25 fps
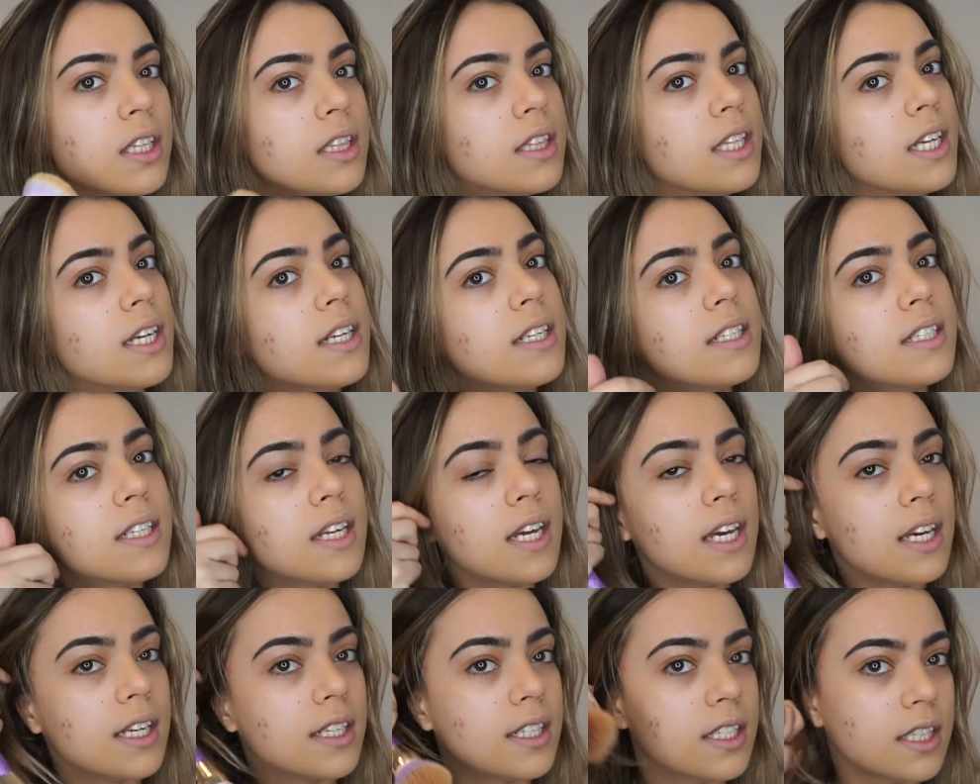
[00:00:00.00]
This
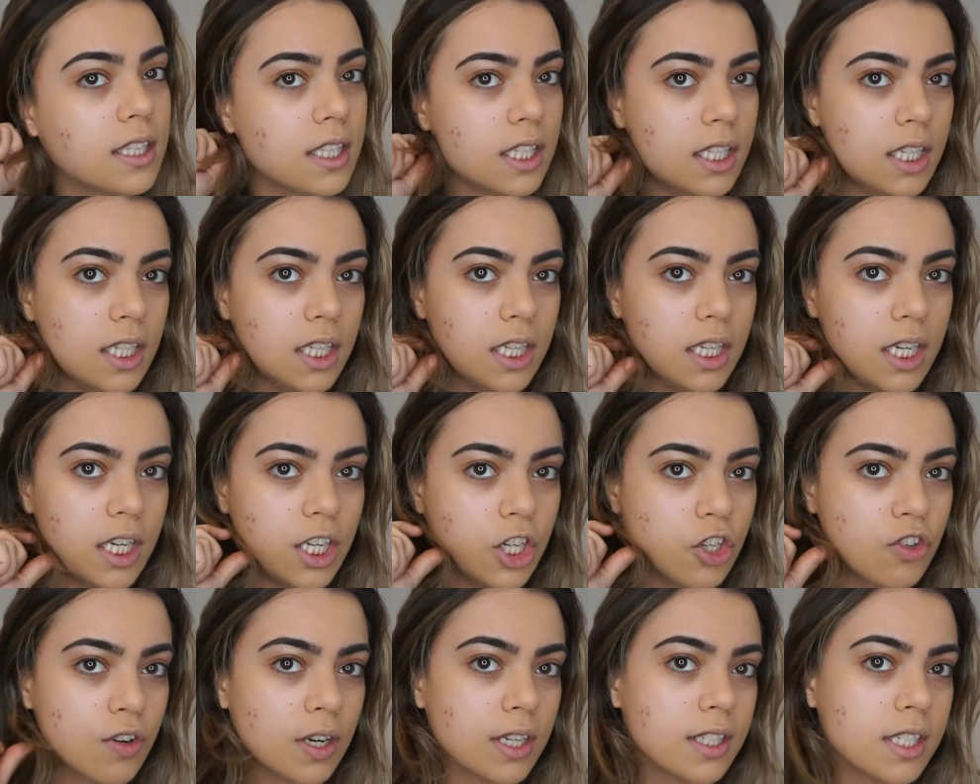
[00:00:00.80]
is the
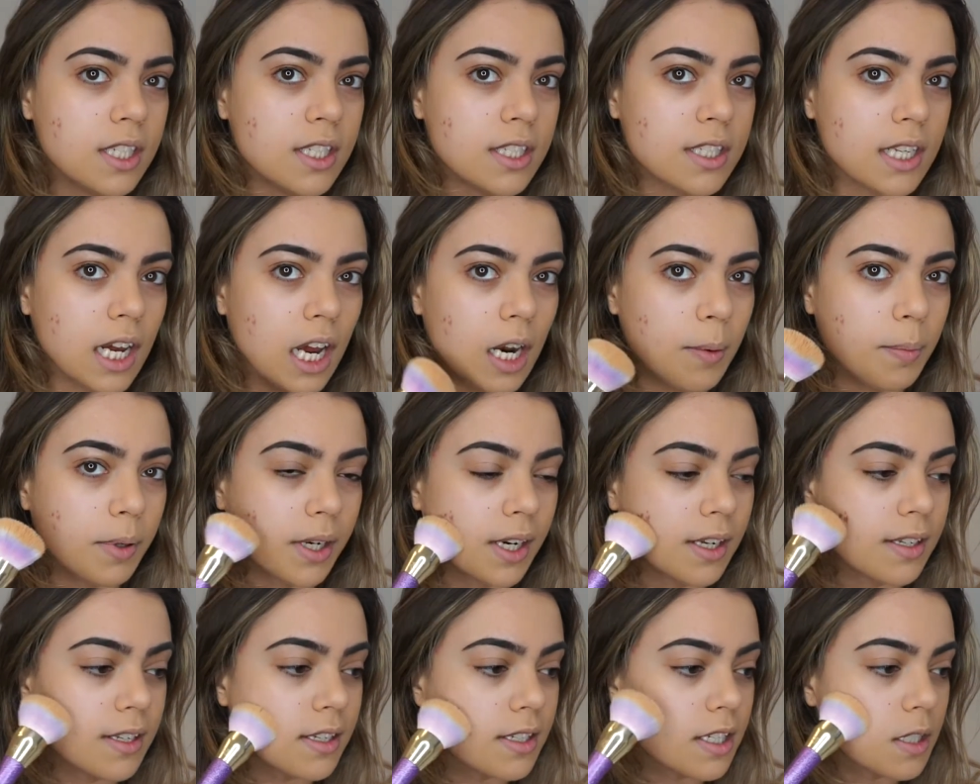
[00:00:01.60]
interesting side
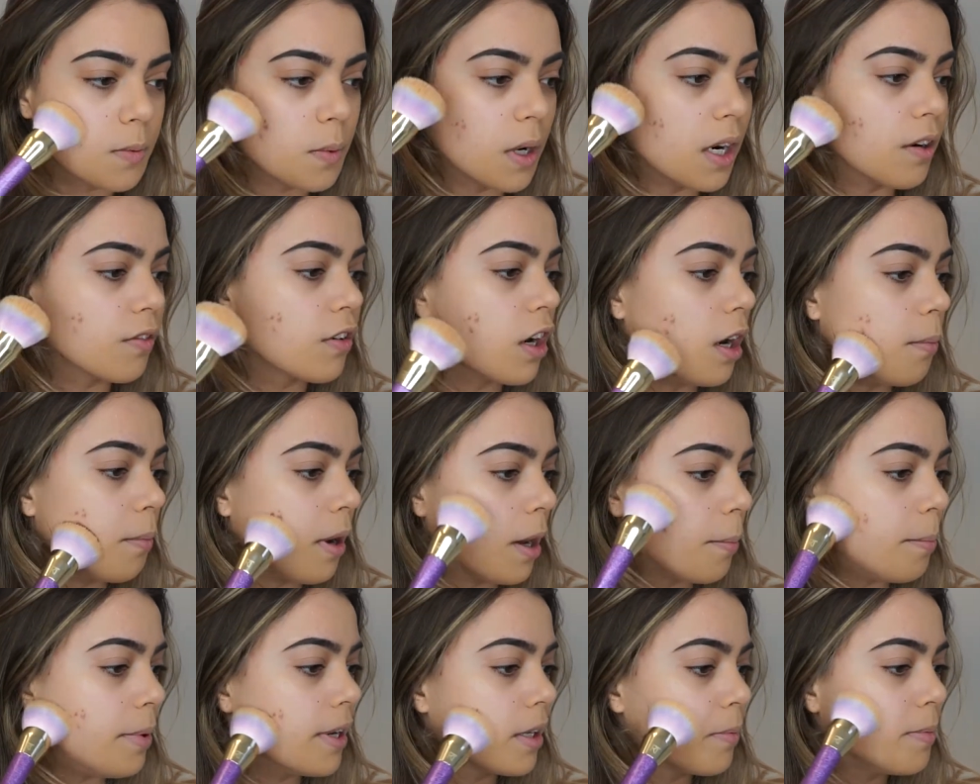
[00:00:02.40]
because this is where I've got
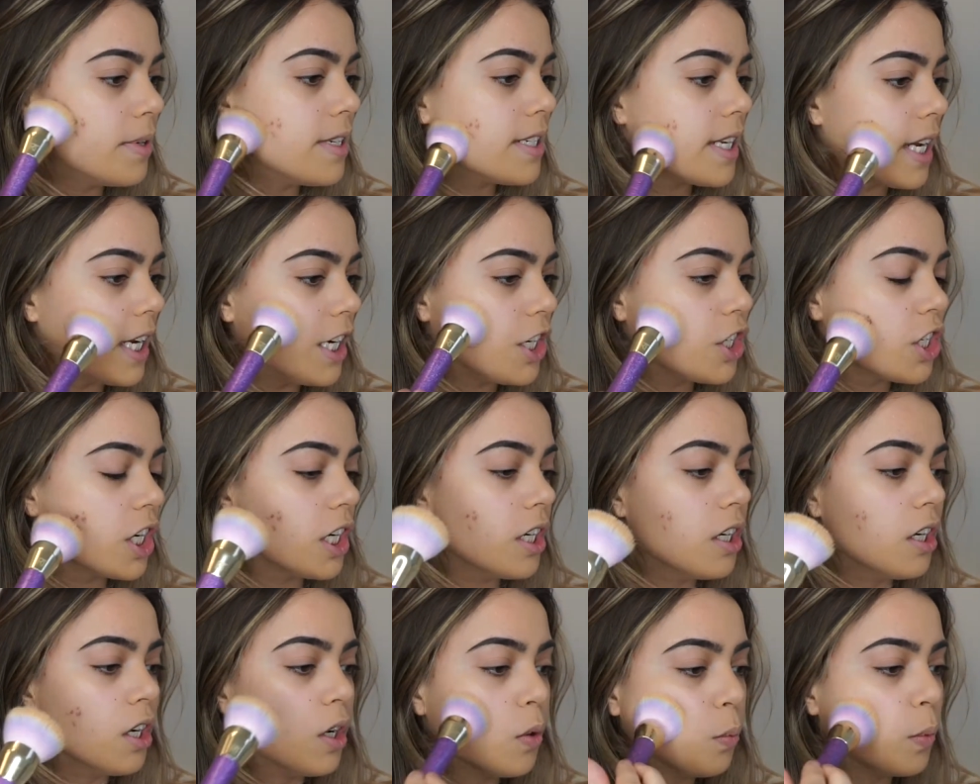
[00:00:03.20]
my
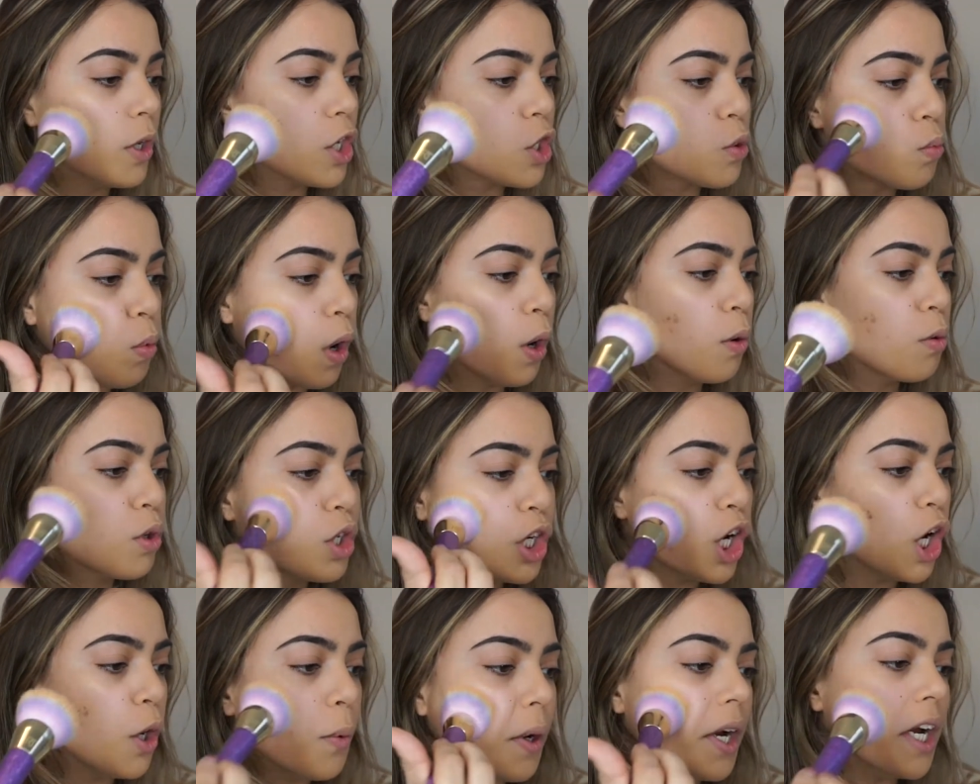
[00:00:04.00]
pigmentation, which won't
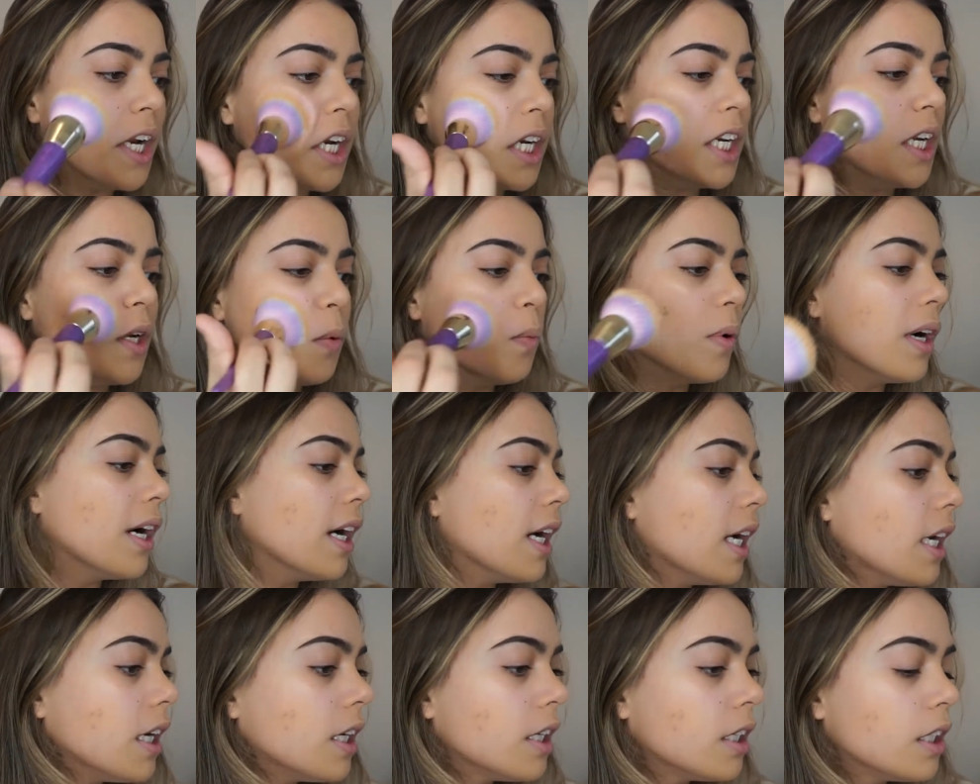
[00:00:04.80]
go
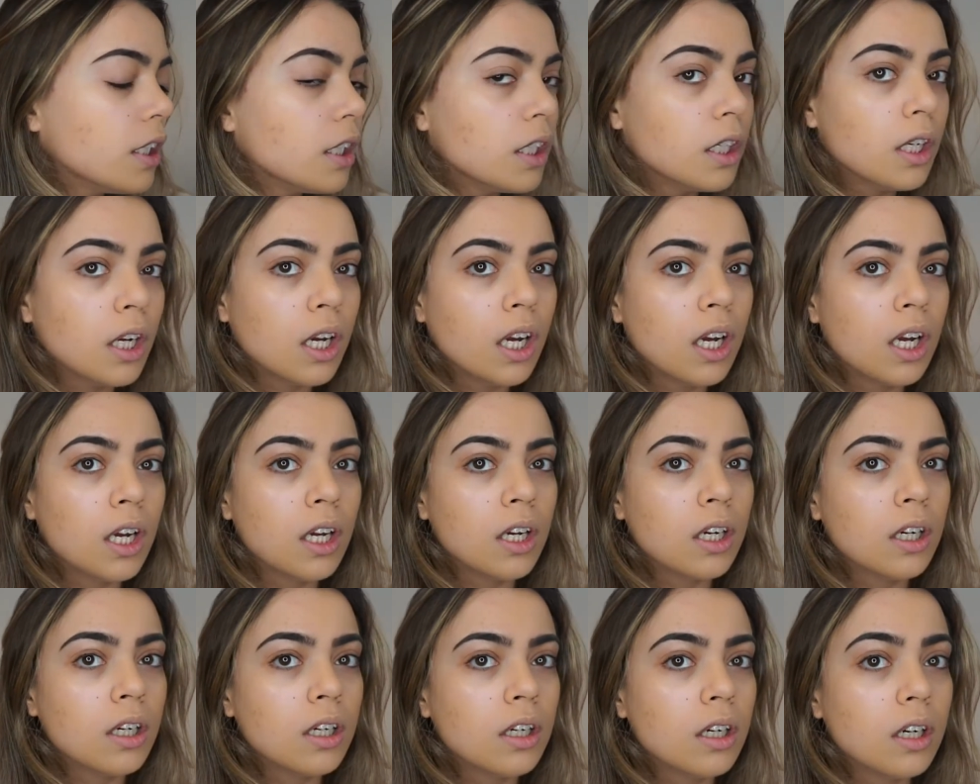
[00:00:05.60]
anywhere.
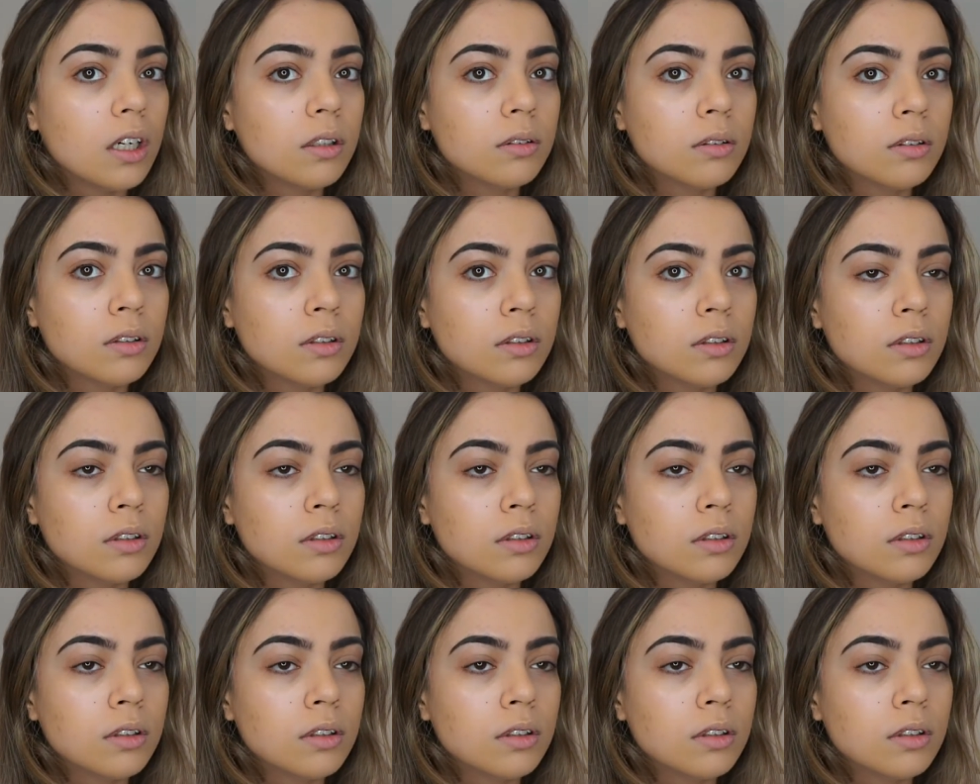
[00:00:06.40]
Oh,